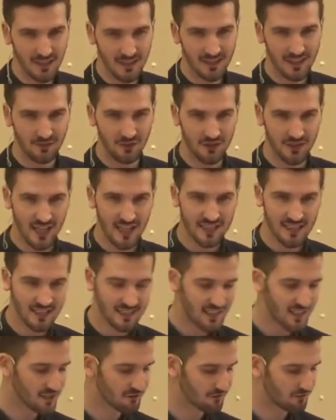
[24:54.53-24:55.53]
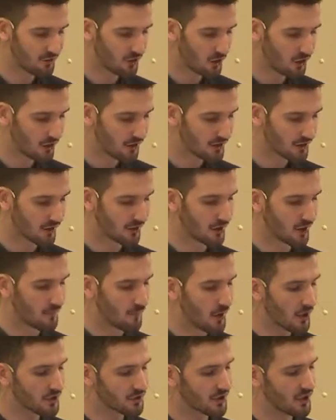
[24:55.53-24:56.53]
they were designated for or
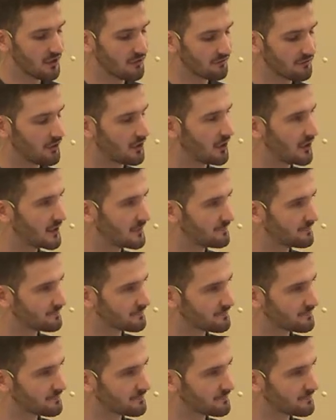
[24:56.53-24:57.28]
marked out for.